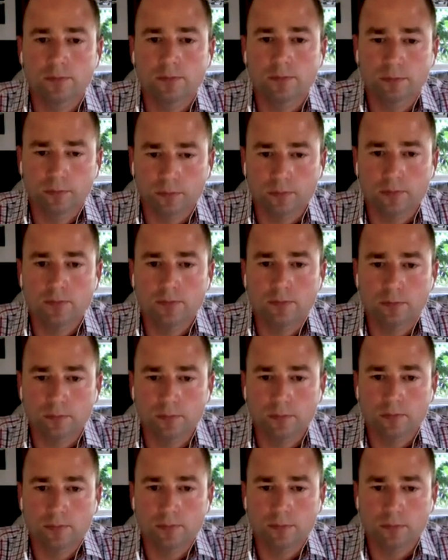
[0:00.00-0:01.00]

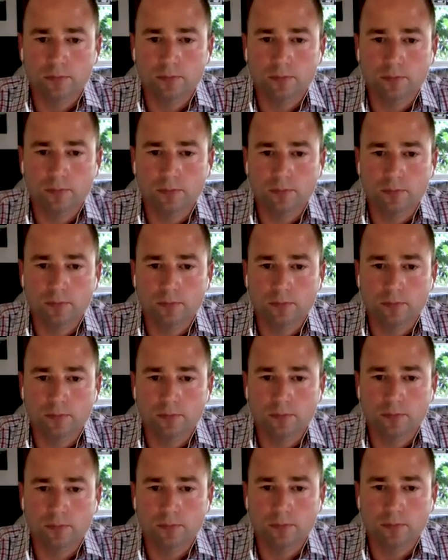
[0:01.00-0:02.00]

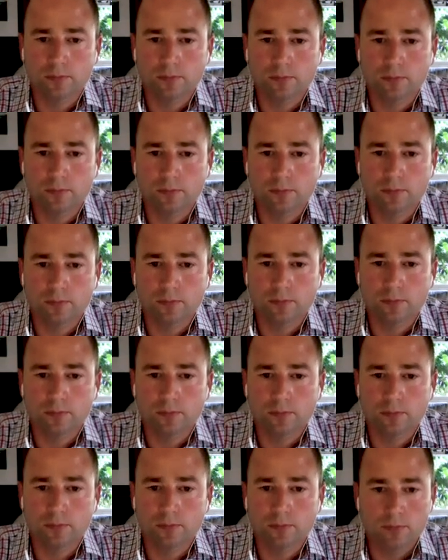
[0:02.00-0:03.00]

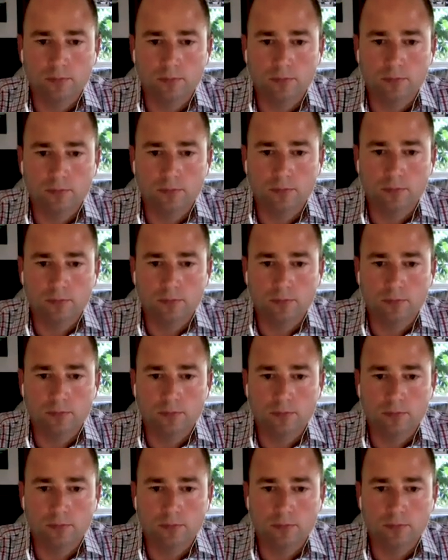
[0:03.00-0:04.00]
[no speech]